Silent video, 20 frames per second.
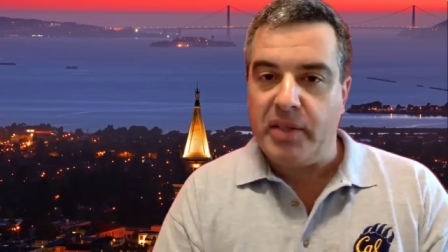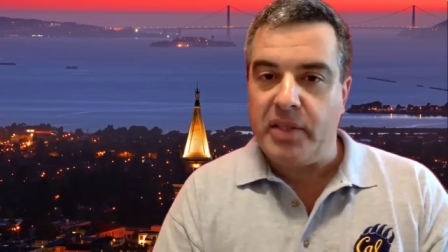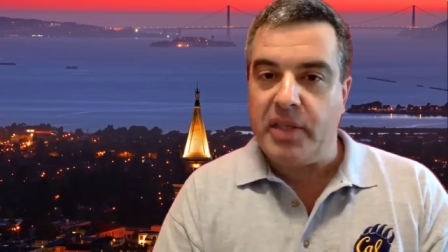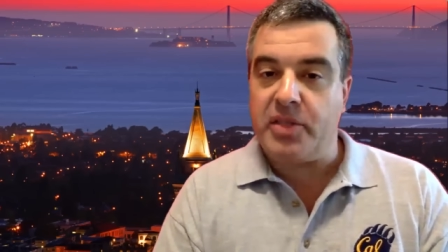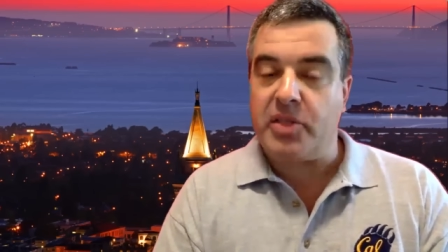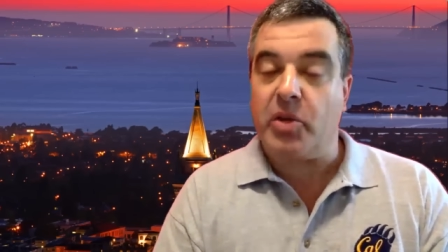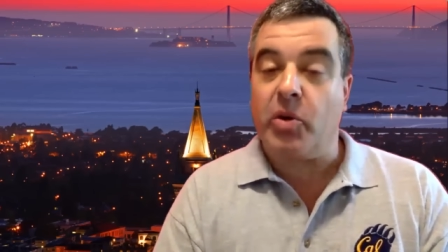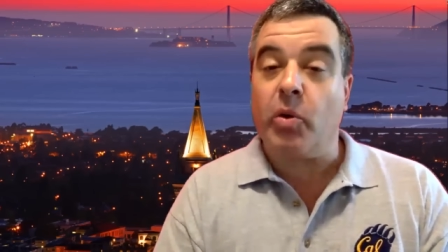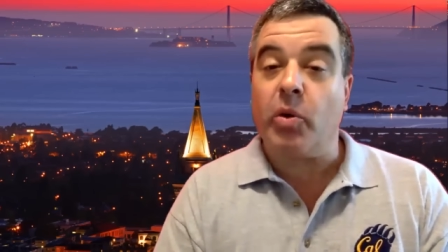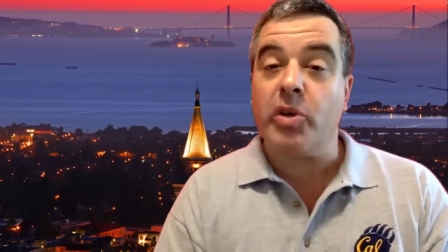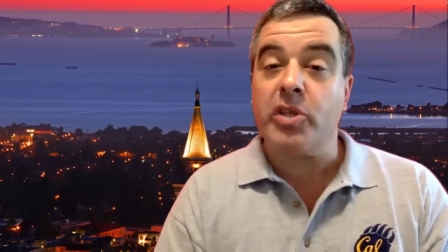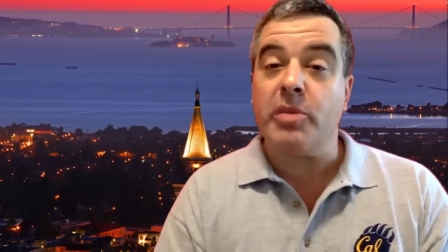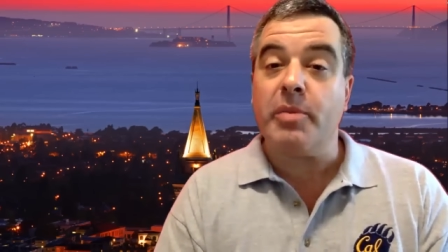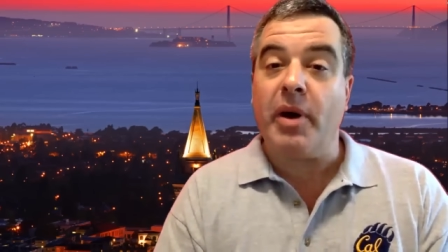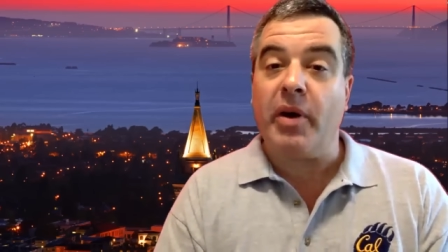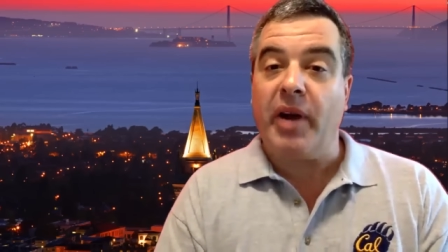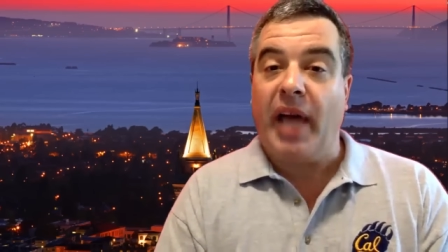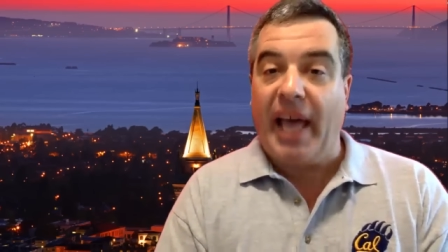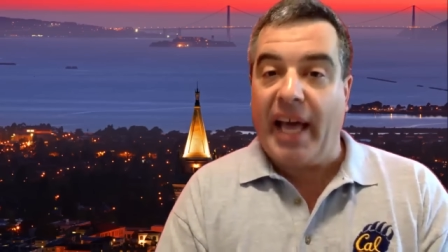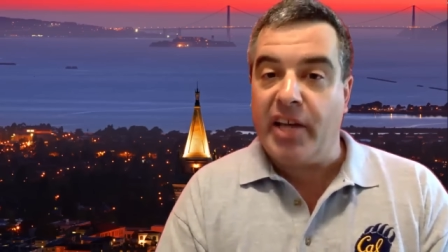it's a course
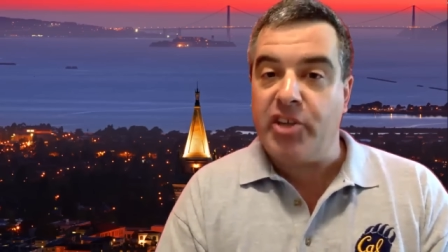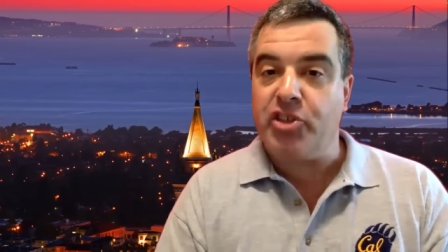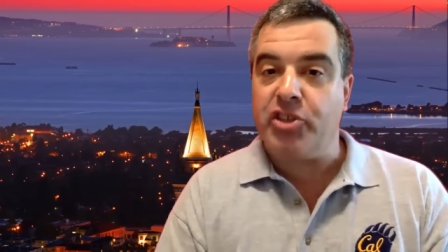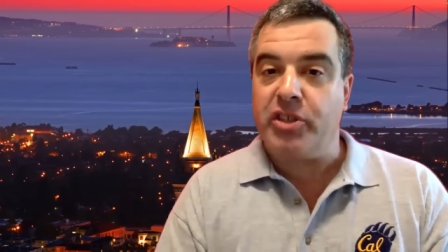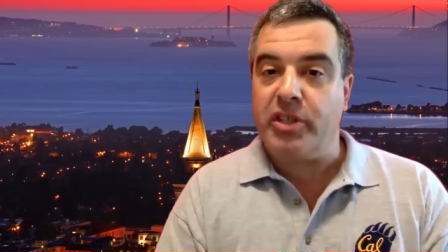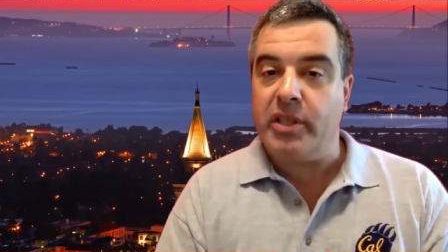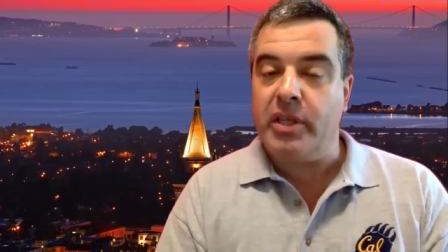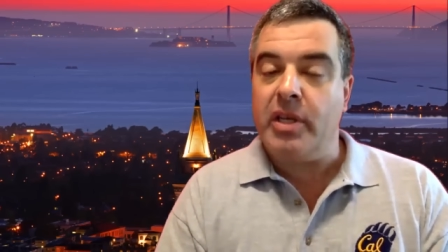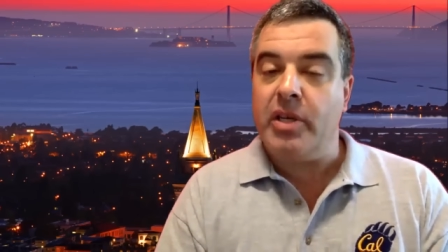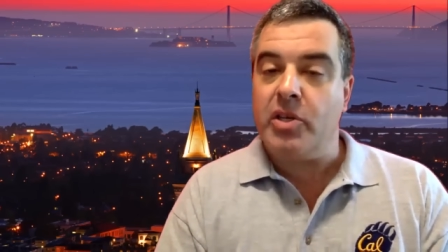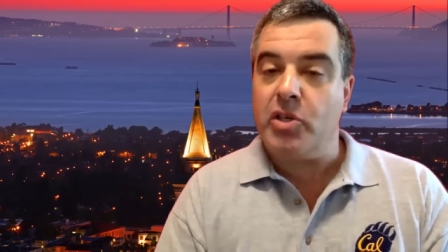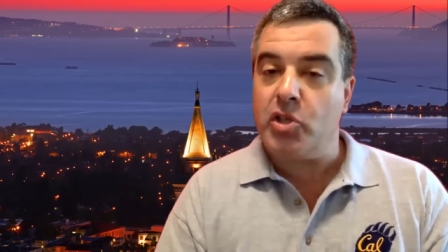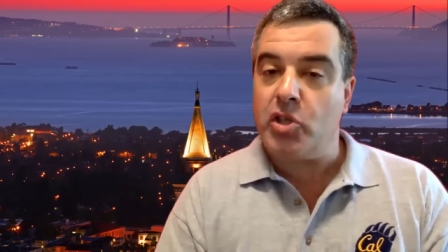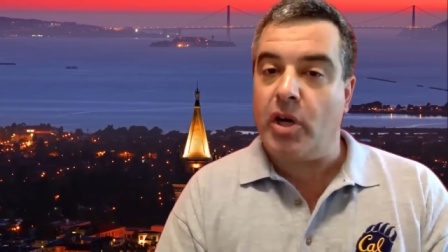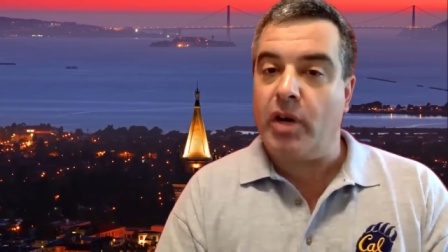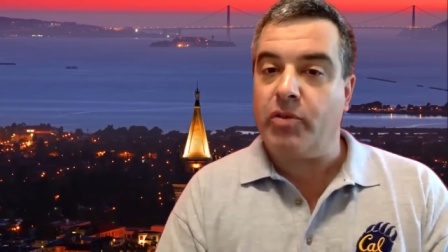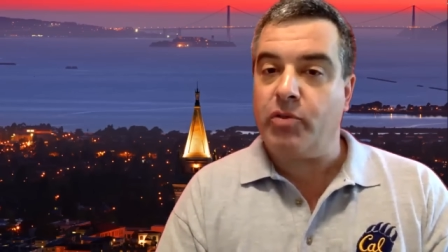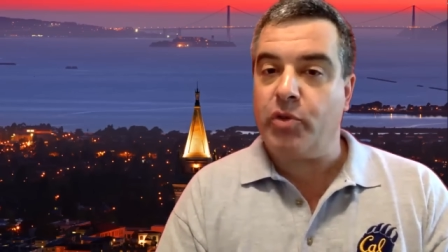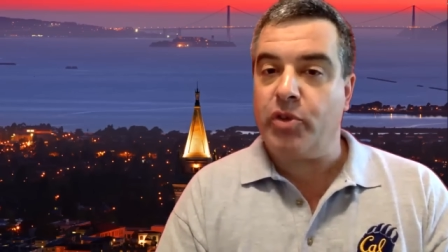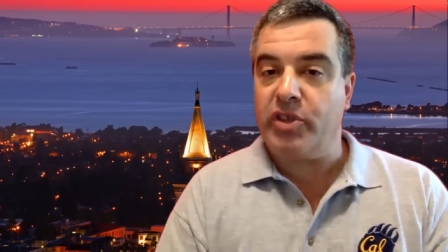about Agile
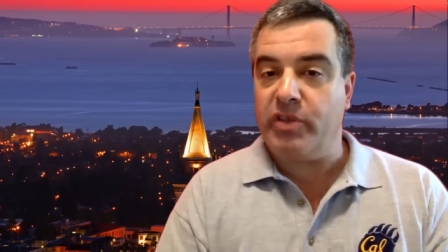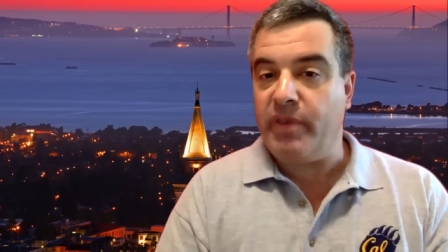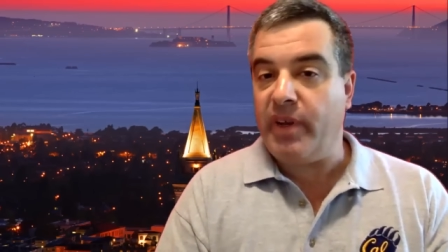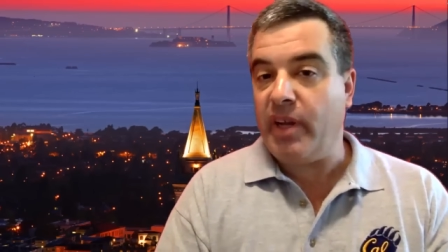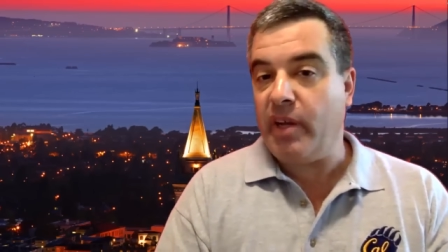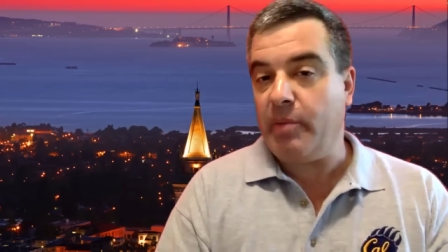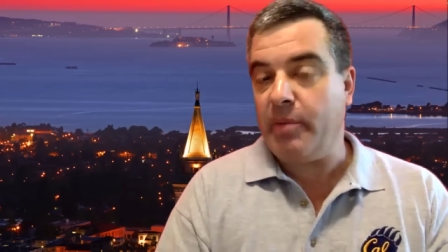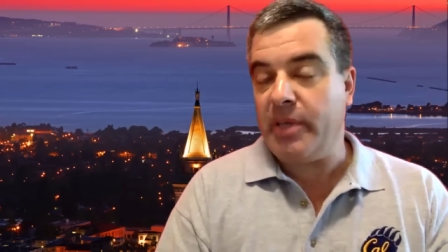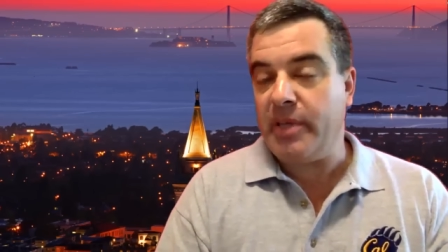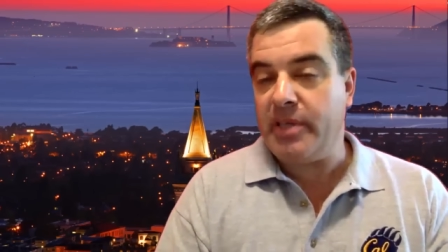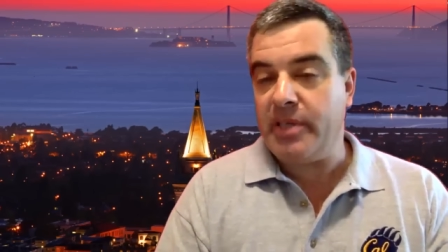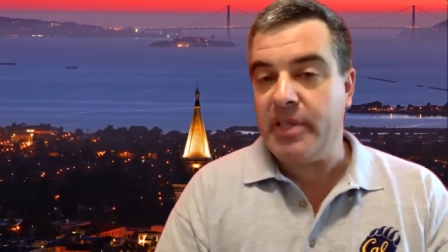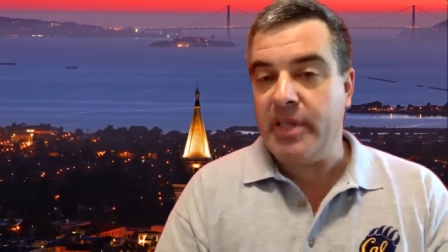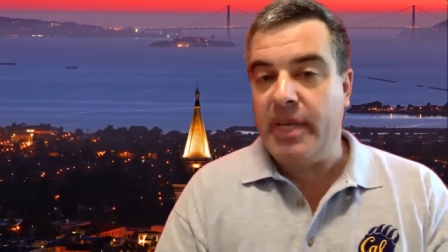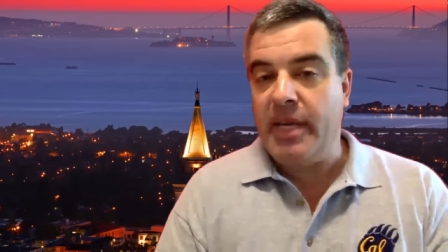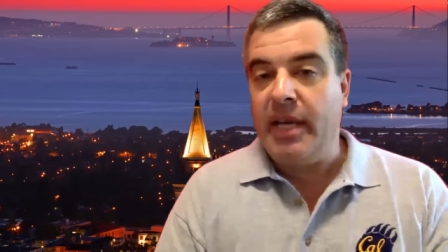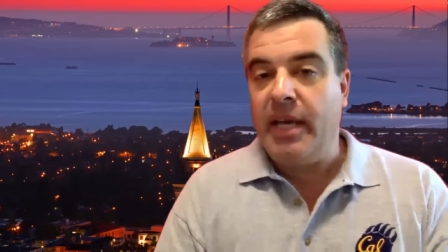software development.